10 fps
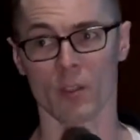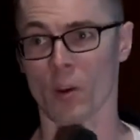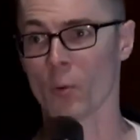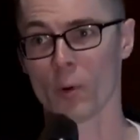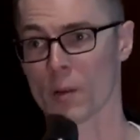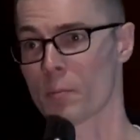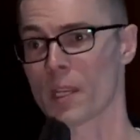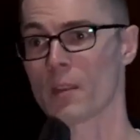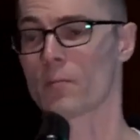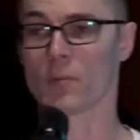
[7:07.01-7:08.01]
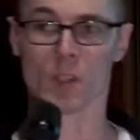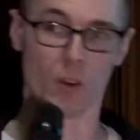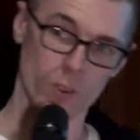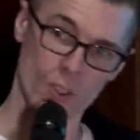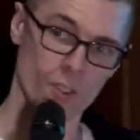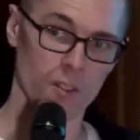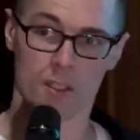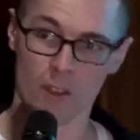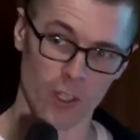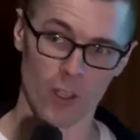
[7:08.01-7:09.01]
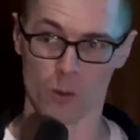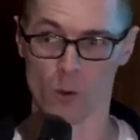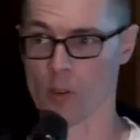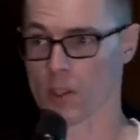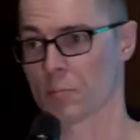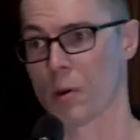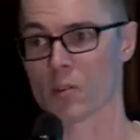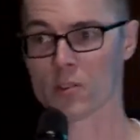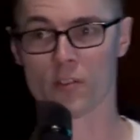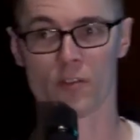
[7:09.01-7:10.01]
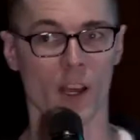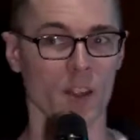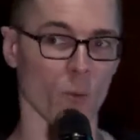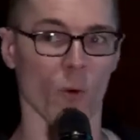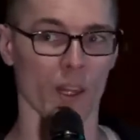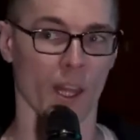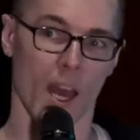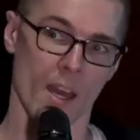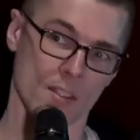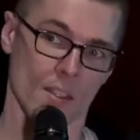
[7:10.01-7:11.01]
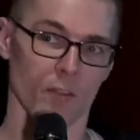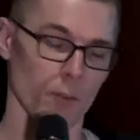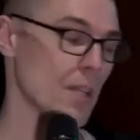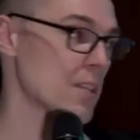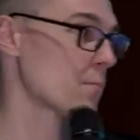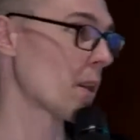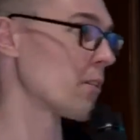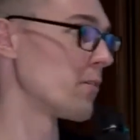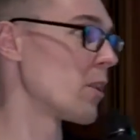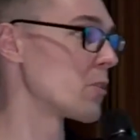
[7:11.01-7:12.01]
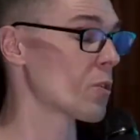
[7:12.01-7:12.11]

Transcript: You don't want to be, sifting through all these posts to find the one that has the information about the vote.